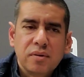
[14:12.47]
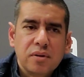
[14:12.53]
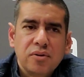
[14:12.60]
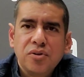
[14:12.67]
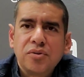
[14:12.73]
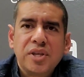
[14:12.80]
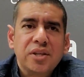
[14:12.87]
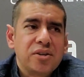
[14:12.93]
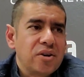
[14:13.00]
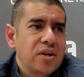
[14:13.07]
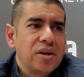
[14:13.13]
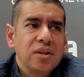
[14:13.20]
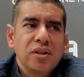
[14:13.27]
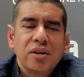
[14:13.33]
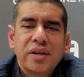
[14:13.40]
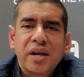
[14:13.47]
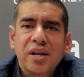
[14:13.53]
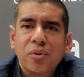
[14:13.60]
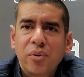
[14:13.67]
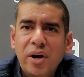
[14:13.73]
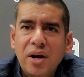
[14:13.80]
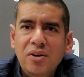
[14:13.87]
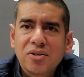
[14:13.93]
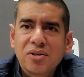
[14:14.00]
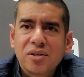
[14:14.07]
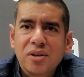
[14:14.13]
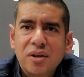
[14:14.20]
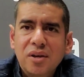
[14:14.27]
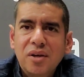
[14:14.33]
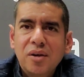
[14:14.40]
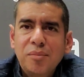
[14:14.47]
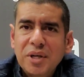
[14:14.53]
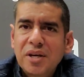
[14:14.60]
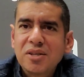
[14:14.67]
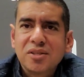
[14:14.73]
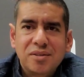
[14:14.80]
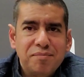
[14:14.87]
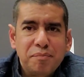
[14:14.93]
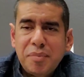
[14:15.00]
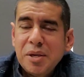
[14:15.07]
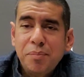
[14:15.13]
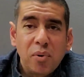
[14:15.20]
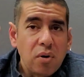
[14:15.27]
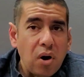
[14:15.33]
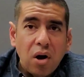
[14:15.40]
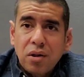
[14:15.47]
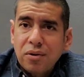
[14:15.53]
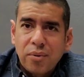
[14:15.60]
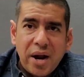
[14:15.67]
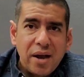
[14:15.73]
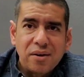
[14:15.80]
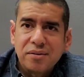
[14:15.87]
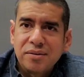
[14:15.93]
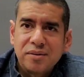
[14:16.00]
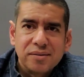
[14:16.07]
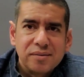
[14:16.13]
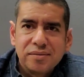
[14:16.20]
You think they're gonna look anywhere else? Because people call around.